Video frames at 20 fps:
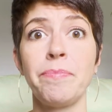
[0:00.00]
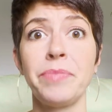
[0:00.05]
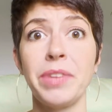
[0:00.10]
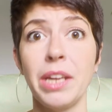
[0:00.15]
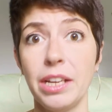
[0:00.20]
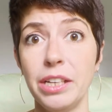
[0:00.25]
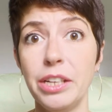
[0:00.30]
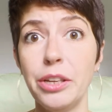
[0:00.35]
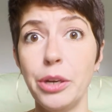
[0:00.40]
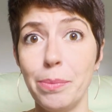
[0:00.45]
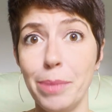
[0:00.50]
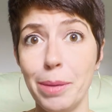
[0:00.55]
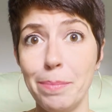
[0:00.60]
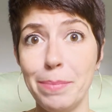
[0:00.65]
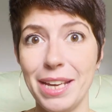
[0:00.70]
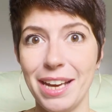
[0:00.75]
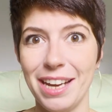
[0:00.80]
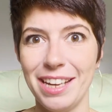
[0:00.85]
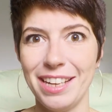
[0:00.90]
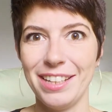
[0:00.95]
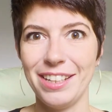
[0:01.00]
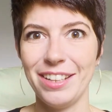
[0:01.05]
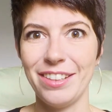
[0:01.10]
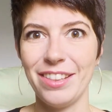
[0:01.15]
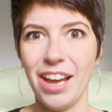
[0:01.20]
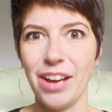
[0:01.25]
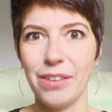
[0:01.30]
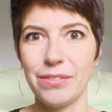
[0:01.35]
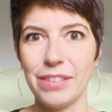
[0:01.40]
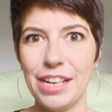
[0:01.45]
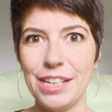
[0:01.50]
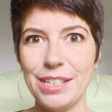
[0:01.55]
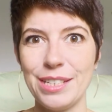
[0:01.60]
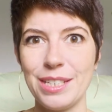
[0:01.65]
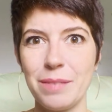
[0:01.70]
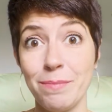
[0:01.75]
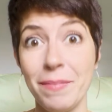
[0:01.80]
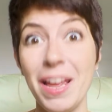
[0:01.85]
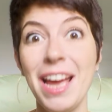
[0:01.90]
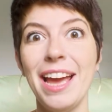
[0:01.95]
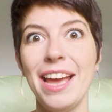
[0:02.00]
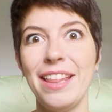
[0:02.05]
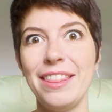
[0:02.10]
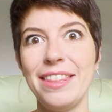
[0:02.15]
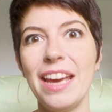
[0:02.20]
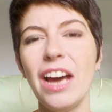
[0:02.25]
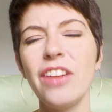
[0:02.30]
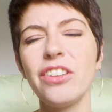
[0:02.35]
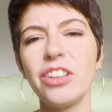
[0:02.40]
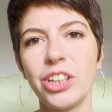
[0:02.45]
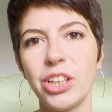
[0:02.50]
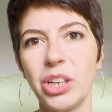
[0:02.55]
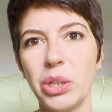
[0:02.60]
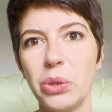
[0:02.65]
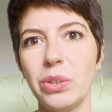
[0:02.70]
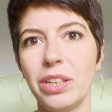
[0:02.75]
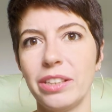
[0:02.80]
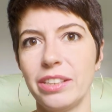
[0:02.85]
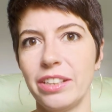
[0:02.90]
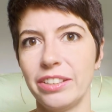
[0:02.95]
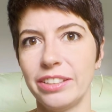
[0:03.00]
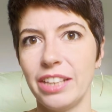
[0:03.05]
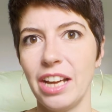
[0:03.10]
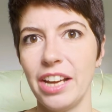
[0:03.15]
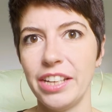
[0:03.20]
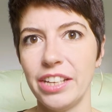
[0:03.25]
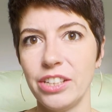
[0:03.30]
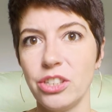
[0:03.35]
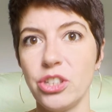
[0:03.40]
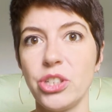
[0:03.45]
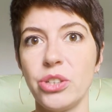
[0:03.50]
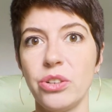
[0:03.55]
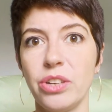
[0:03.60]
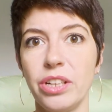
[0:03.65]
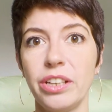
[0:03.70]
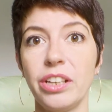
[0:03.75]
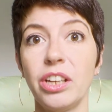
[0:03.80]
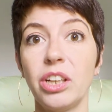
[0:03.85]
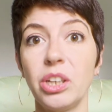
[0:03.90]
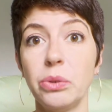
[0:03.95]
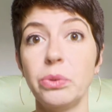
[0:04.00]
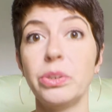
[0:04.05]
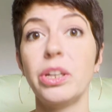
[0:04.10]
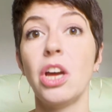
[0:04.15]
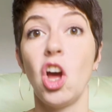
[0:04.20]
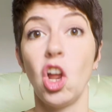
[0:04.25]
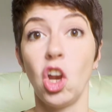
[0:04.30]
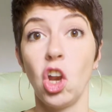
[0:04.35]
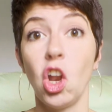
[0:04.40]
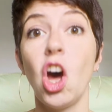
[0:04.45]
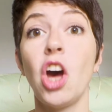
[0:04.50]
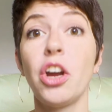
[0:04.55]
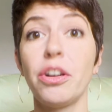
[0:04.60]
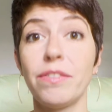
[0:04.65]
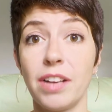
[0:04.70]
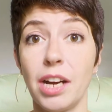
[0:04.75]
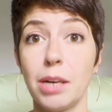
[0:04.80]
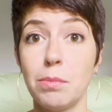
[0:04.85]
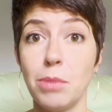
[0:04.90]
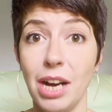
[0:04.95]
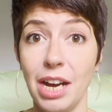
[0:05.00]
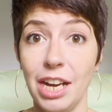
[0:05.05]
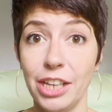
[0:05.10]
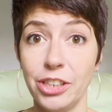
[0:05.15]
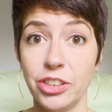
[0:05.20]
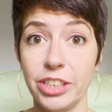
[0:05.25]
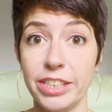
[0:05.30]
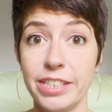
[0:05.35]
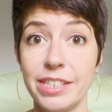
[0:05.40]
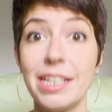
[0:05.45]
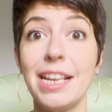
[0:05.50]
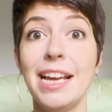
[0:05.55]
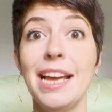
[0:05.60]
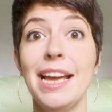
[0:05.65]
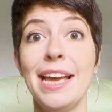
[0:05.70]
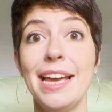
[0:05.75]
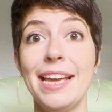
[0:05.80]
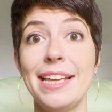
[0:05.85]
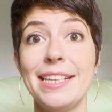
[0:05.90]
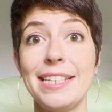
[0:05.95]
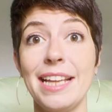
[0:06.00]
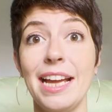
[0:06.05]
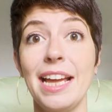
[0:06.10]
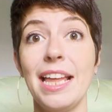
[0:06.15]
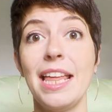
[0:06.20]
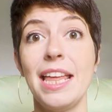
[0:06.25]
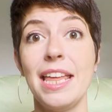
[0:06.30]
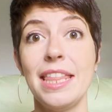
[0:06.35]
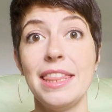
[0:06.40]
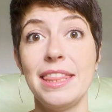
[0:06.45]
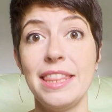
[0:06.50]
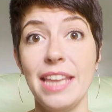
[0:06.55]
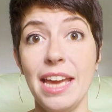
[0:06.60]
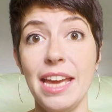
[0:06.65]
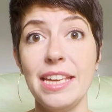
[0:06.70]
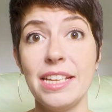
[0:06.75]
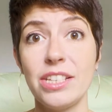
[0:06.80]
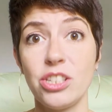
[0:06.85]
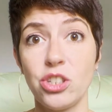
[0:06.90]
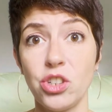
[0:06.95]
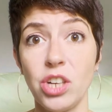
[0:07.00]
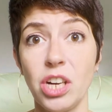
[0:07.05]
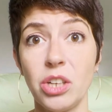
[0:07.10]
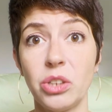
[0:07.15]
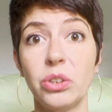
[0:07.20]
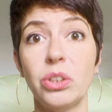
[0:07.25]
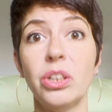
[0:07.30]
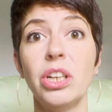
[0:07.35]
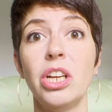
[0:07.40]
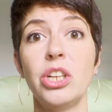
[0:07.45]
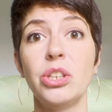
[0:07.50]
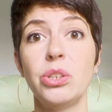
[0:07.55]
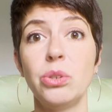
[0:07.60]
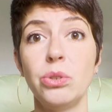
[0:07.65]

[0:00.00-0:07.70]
a little bit behind in that race. And the other clue that their diet shouldn't include a lot of carbohydrates is that they struggle to